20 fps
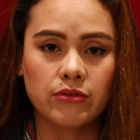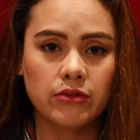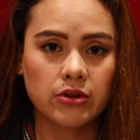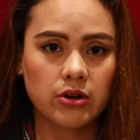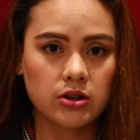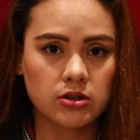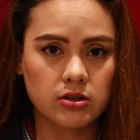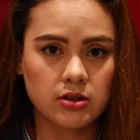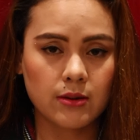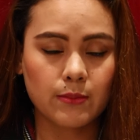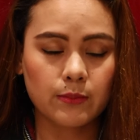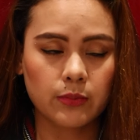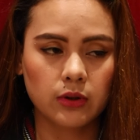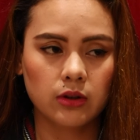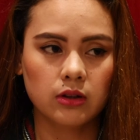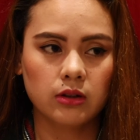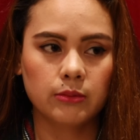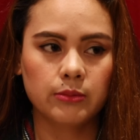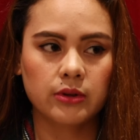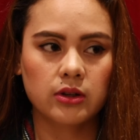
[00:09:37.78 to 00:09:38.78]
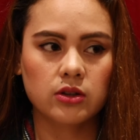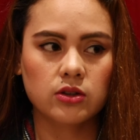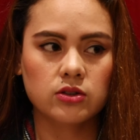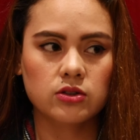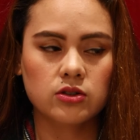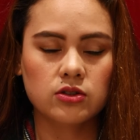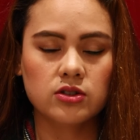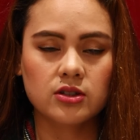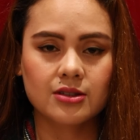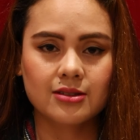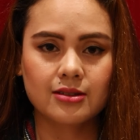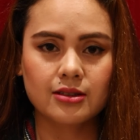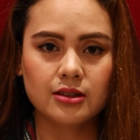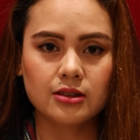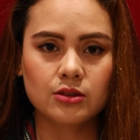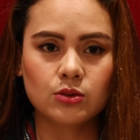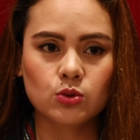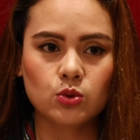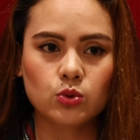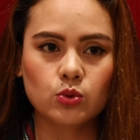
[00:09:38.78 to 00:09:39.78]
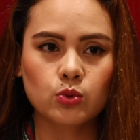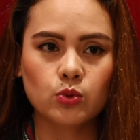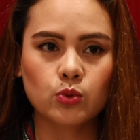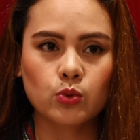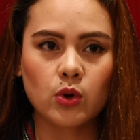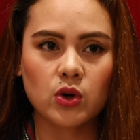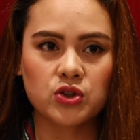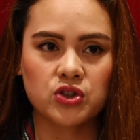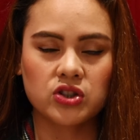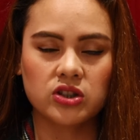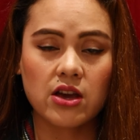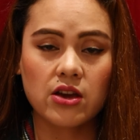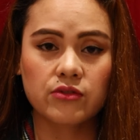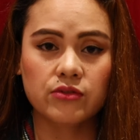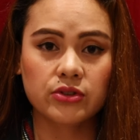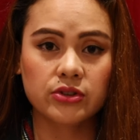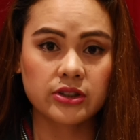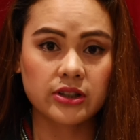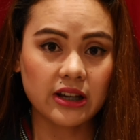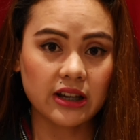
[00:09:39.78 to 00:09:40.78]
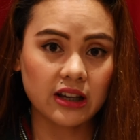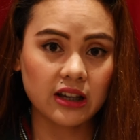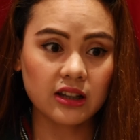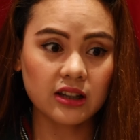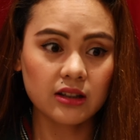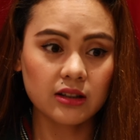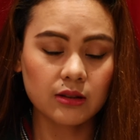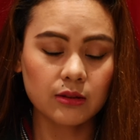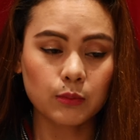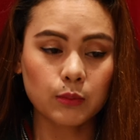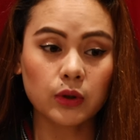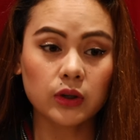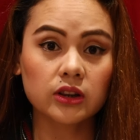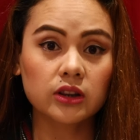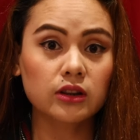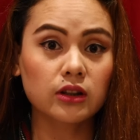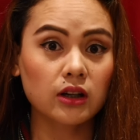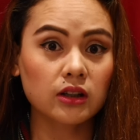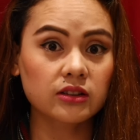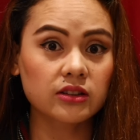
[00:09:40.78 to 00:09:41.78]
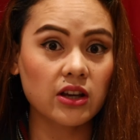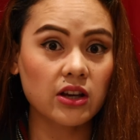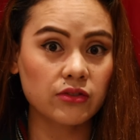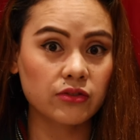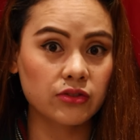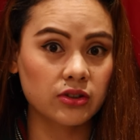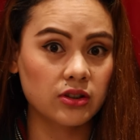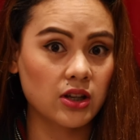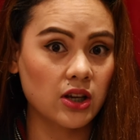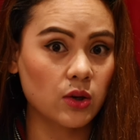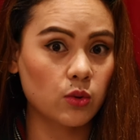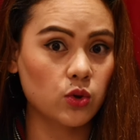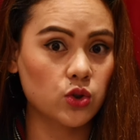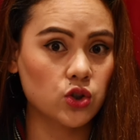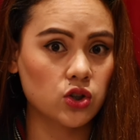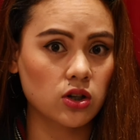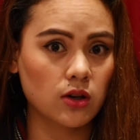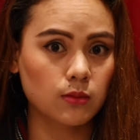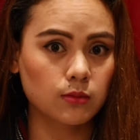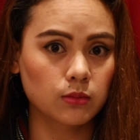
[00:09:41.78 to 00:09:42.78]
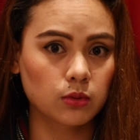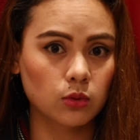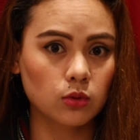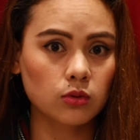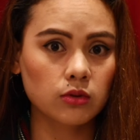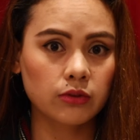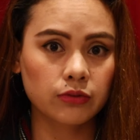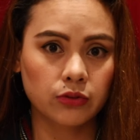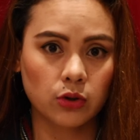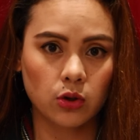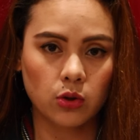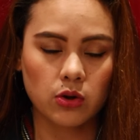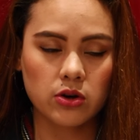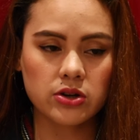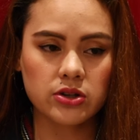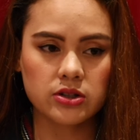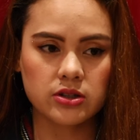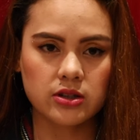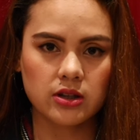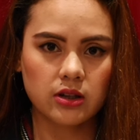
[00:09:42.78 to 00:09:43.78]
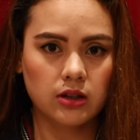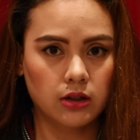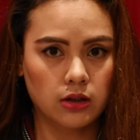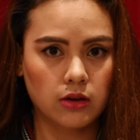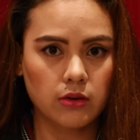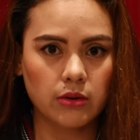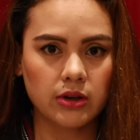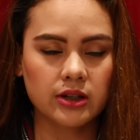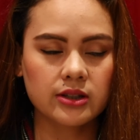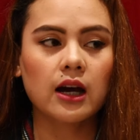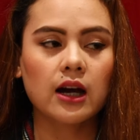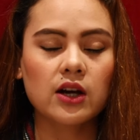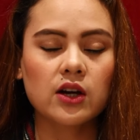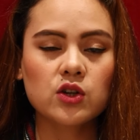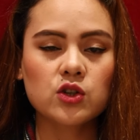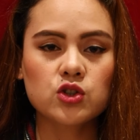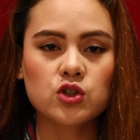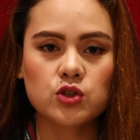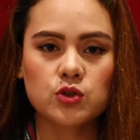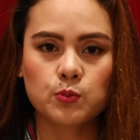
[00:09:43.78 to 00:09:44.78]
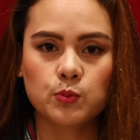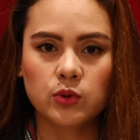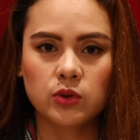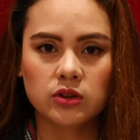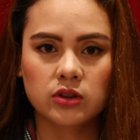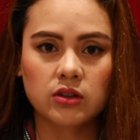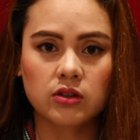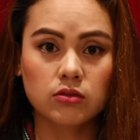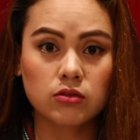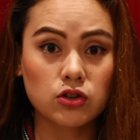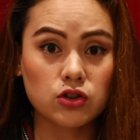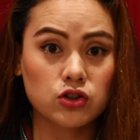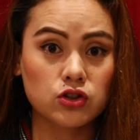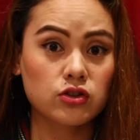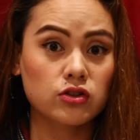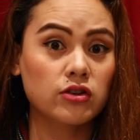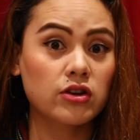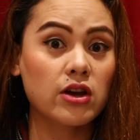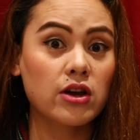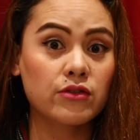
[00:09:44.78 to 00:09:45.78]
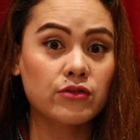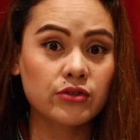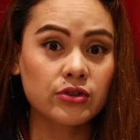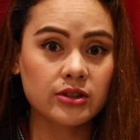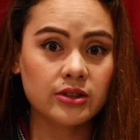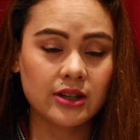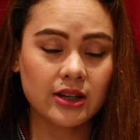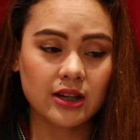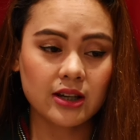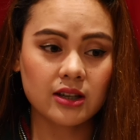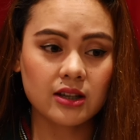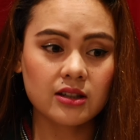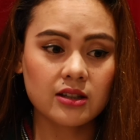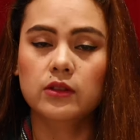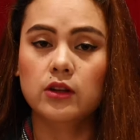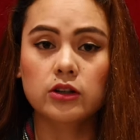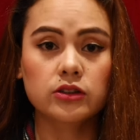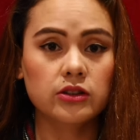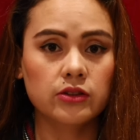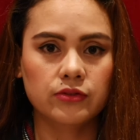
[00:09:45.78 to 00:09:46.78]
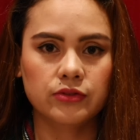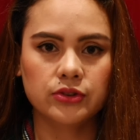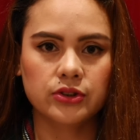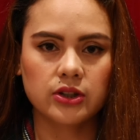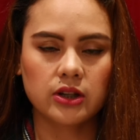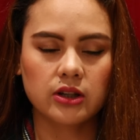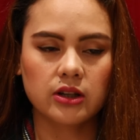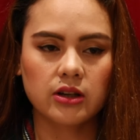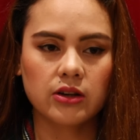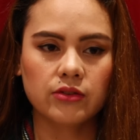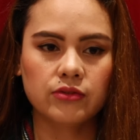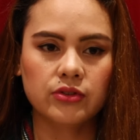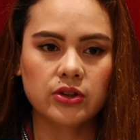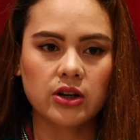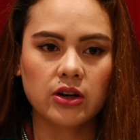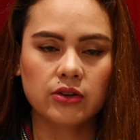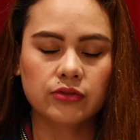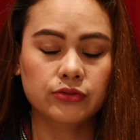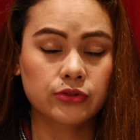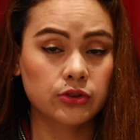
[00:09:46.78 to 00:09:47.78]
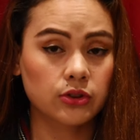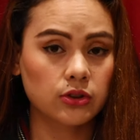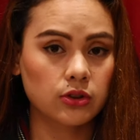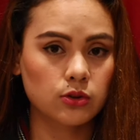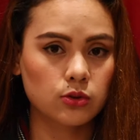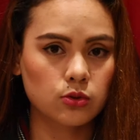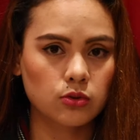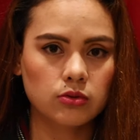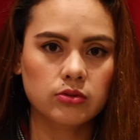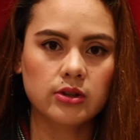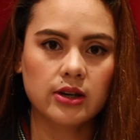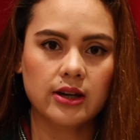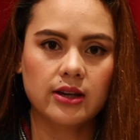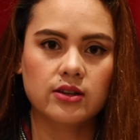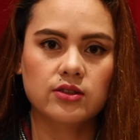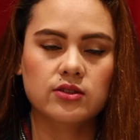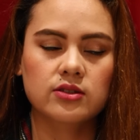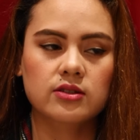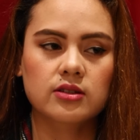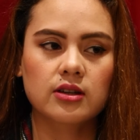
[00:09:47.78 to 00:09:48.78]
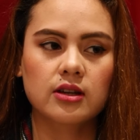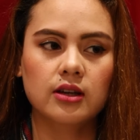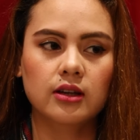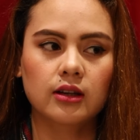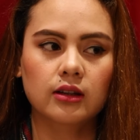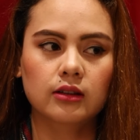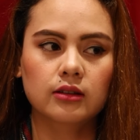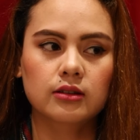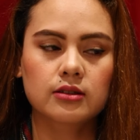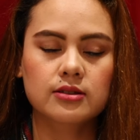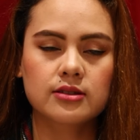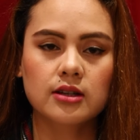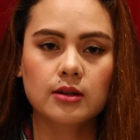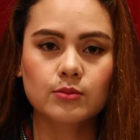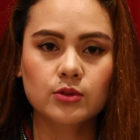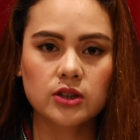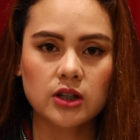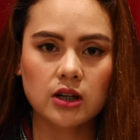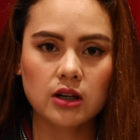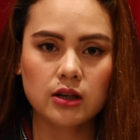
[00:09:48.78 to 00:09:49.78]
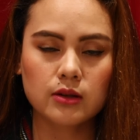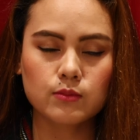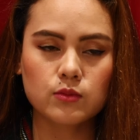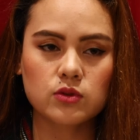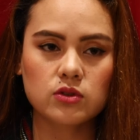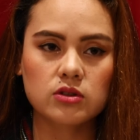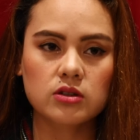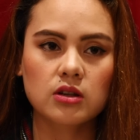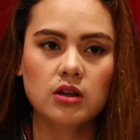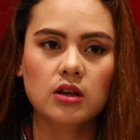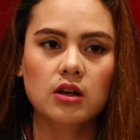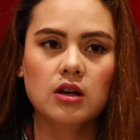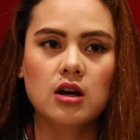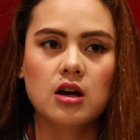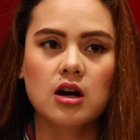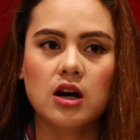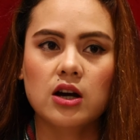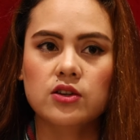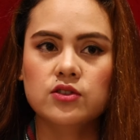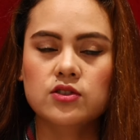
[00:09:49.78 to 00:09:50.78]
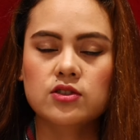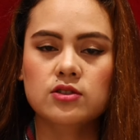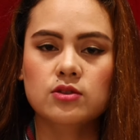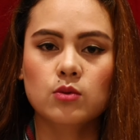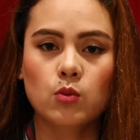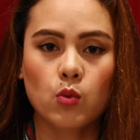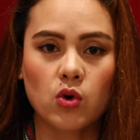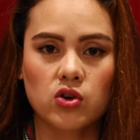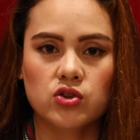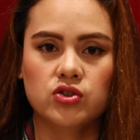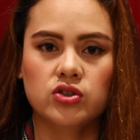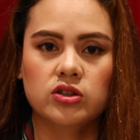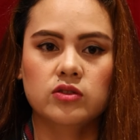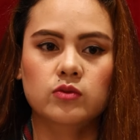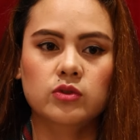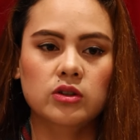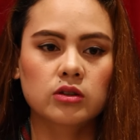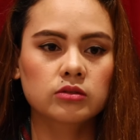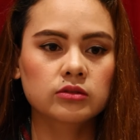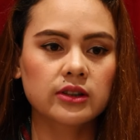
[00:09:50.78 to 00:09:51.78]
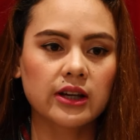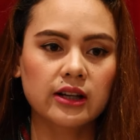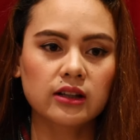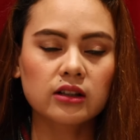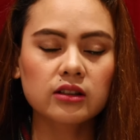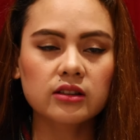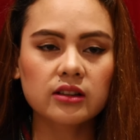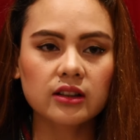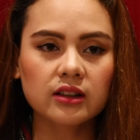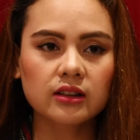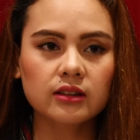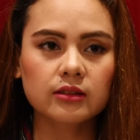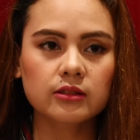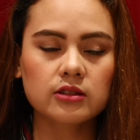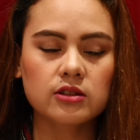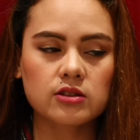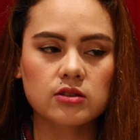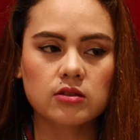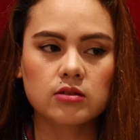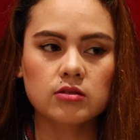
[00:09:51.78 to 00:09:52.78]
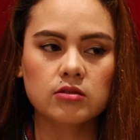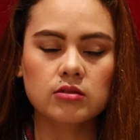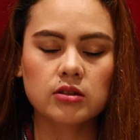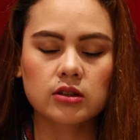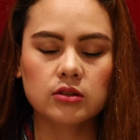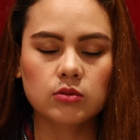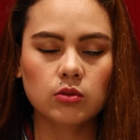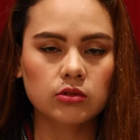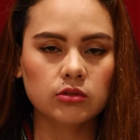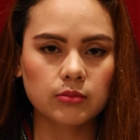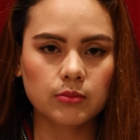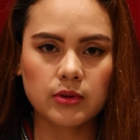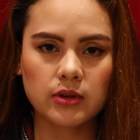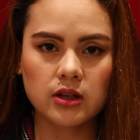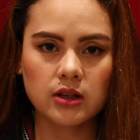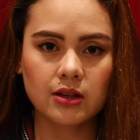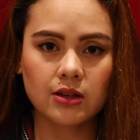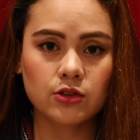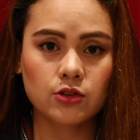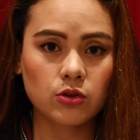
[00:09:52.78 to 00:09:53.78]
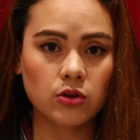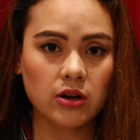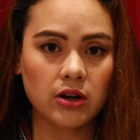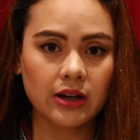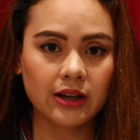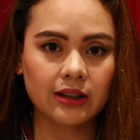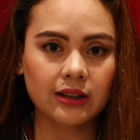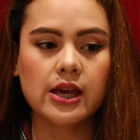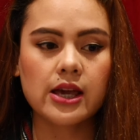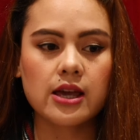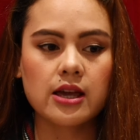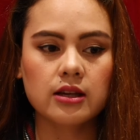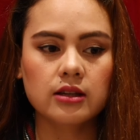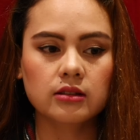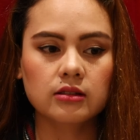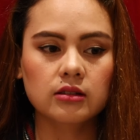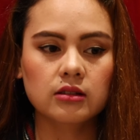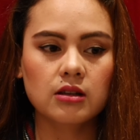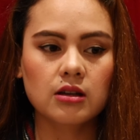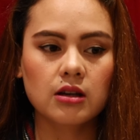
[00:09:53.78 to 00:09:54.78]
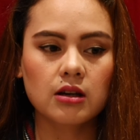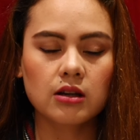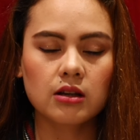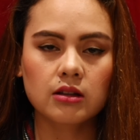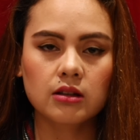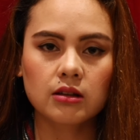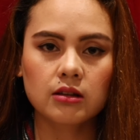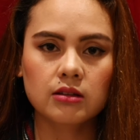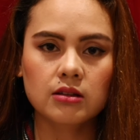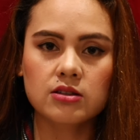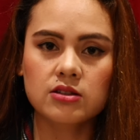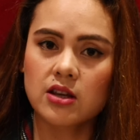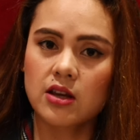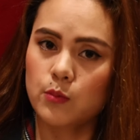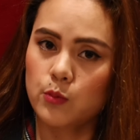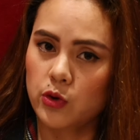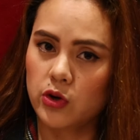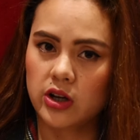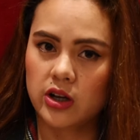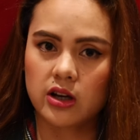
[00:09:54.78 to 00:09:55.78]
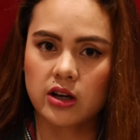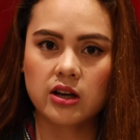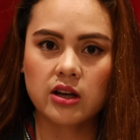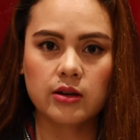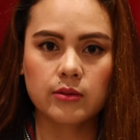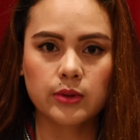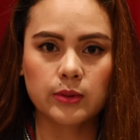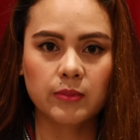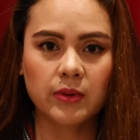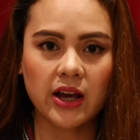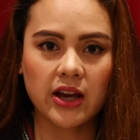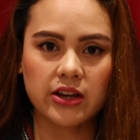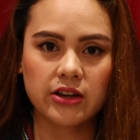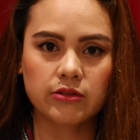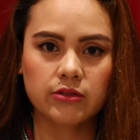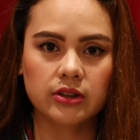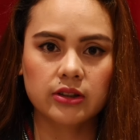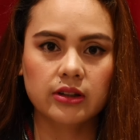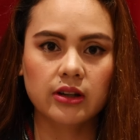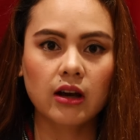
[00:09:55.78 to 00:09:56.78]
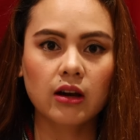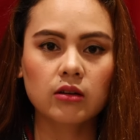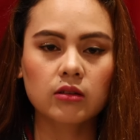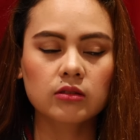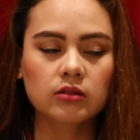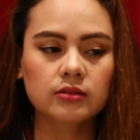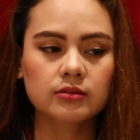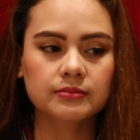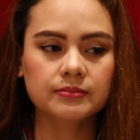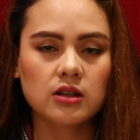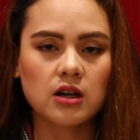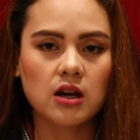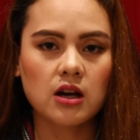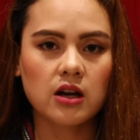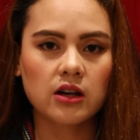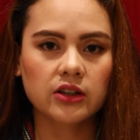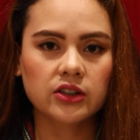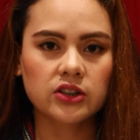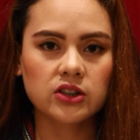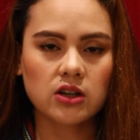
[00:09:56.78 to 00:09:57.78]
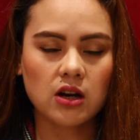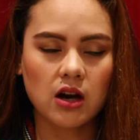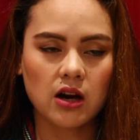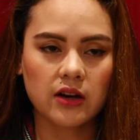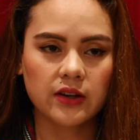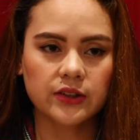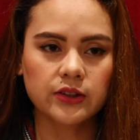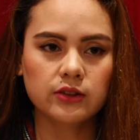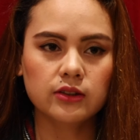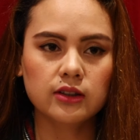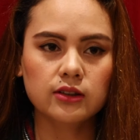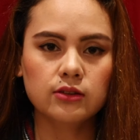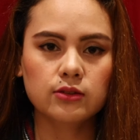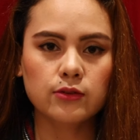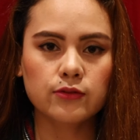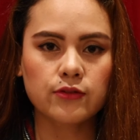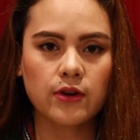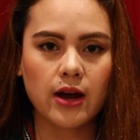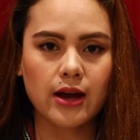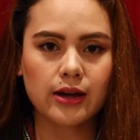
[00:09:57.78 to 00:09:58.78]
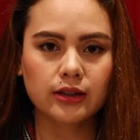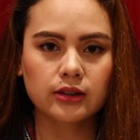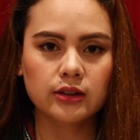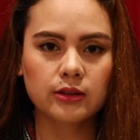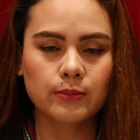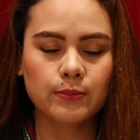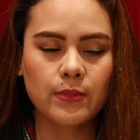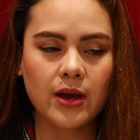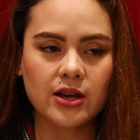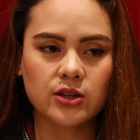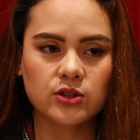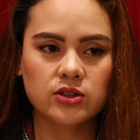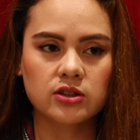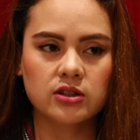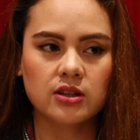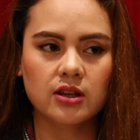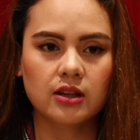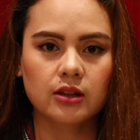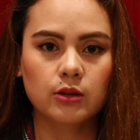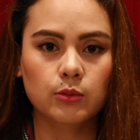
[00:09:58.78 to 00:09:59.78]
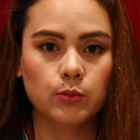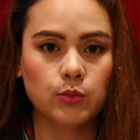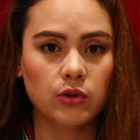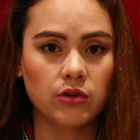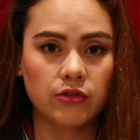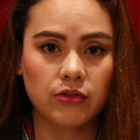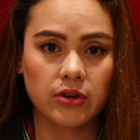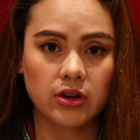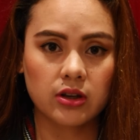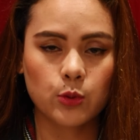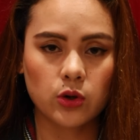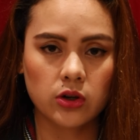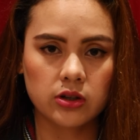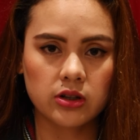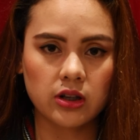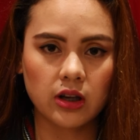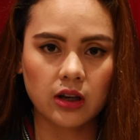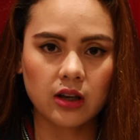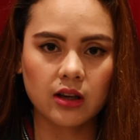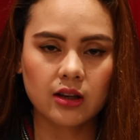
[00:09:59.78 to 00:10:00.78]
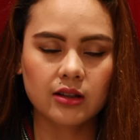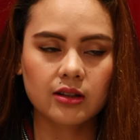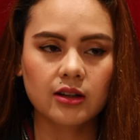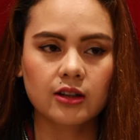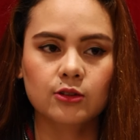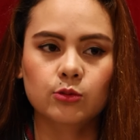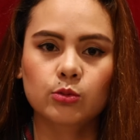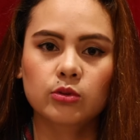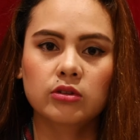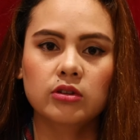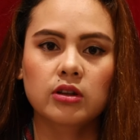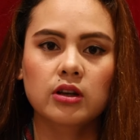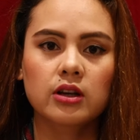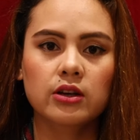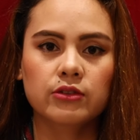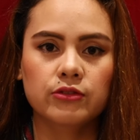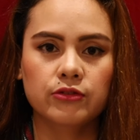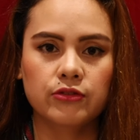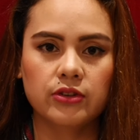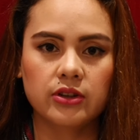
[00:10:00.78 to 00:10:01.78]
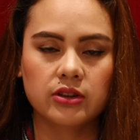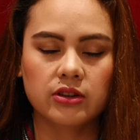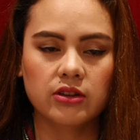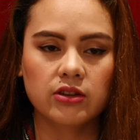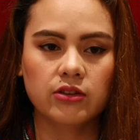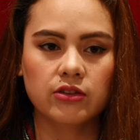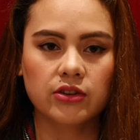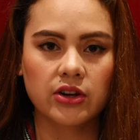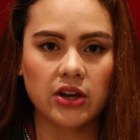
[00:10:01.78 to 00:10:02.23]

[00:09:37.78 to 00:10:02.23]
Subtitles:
very simple because you just need to wash it every day, but not every day with shampoo, of course, you know it. I just put conditioner every day, not every day, every after 2 days. And sometimes I just wash it without anything so it won't be dry. And the same way I am applying right now, Yeah, you need to find the best and the perfect product that will fit your